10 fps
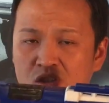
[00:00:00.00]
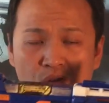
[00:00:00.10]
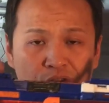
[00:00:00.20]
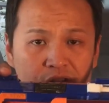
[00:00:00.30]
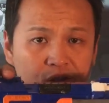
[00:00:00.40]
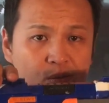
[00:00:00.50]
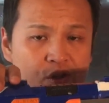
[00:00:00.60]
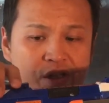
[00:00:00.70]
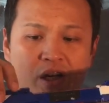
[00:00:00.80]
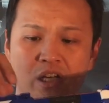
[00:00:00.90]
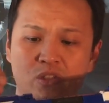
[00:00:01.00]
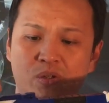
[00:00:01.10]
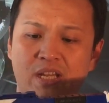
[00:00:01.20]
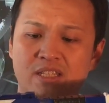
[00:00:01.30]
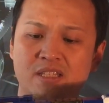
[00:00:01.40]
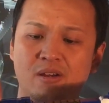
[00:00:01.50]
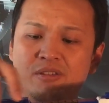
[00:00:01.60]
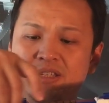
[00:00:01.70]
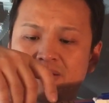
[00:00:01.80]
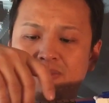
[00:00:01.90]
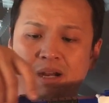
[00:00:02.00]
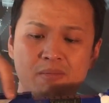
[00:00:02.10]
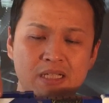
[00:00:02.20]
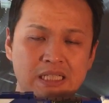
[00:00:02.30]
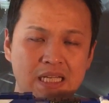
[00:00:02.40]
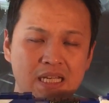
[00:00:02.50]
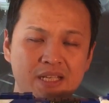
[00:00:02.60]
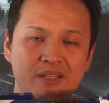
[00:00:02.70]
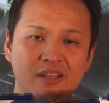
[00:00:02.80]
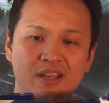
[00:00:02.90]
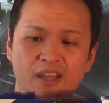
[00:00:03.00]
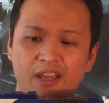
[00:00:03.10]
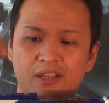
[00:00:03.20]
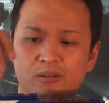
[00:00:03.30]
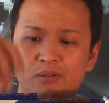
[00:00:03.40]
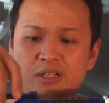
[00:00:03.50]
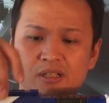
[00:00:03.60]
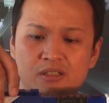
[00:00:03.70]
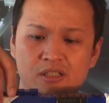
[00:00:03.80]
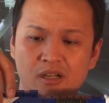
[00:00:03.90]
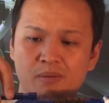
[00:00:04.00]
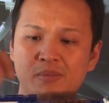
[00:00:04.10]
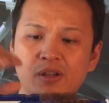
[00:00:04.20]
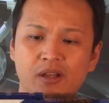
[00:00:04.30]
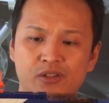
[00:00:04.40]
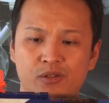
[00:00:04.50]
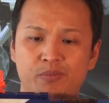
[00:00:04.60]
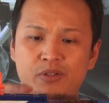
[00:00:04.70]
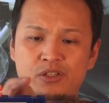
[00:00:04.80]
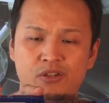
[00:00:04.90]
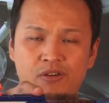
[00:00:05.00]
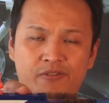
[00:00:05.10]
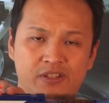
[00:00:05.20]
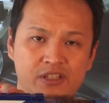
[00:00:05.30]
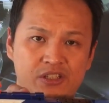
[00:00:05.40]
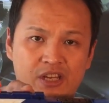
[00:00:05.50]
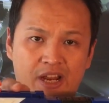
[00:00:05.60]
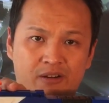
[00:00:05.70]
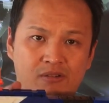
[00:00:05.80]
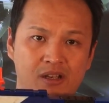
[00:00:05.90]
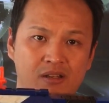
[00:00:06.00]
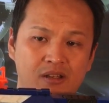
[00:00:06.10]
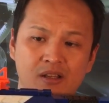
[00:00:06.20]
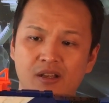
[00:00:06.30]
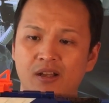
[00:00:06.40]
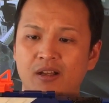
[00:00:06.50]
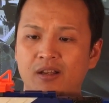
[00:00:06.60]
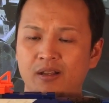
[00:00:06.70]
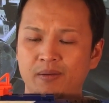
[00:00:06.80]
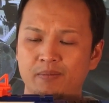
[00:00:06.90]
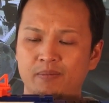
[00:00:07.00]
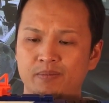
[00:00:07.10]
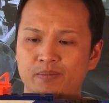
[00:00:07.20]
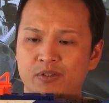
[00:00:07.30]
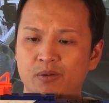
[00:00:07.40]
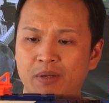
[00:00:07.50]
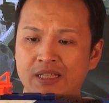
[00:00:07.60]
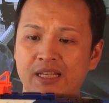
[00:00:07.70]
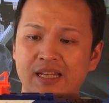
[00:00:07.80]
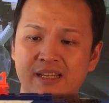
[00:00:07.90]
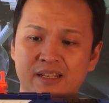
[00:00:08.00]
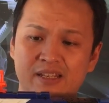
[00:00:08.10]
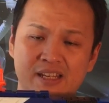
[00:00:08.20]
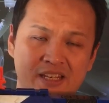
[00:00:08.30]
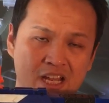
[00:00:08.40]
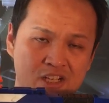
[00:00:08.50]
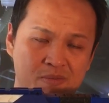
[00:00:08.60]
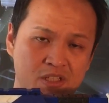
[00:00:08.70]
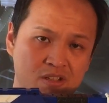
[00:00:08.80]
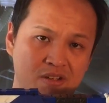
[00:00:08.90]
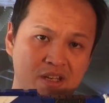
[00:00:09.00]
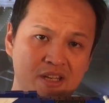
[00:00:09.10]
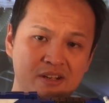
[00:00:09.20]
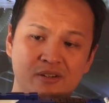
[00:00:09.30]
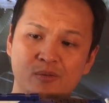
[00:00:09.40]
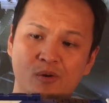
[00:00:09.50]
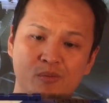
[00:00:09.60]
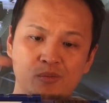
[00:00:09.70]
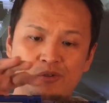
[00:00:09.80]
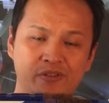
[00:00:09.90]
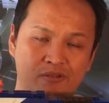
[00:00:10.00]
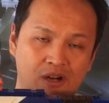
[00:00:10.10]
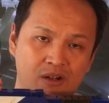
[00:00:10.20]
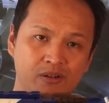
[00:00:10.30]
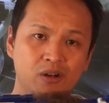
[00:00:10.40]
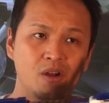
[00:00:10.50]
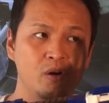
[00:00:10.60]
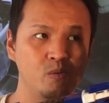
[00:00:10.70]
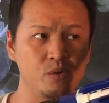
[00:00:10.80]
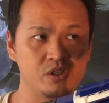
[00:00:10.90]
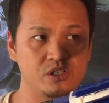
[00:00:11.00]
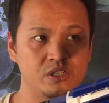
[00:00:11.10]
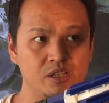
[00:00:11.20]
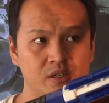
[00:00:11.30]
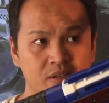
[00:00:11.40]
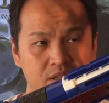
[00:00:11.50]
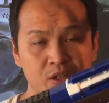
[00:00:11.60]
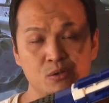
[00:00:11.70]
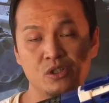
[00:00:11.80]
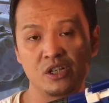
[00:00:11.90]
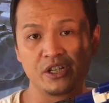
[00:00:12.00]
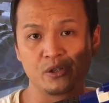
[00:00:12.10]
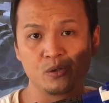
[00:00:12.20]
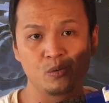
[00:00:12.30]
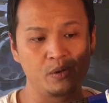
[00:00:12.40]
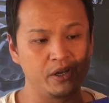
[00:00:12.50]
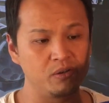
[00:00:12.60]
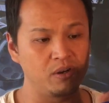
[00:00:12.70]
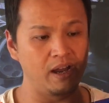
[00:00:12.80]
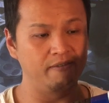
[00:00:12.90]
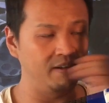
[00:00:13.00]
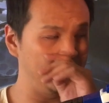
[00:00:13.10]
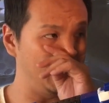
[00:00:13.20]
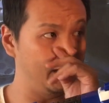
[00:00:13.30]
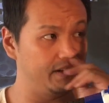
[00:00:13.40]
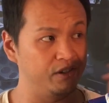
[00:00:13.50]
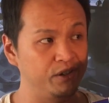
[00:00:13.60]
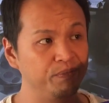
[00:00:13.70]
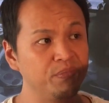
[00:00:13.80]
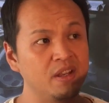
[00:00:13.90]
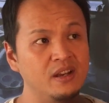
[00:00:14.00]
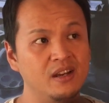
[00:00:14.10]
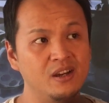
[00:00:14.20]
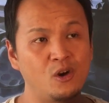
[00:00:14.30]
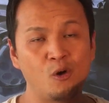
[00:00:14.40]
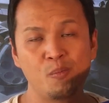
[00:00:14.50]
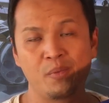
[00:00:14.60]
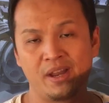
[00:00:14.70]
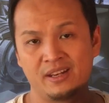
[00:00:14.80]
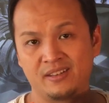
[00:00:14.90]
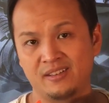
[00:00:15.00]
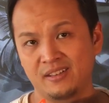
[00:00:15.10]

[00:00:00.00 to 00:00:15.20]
So for this version I also cut down the priming slide and glued it on top to preserve the tag rail. So basically the attachments on here won't move around, which they usually do when you have like other homemade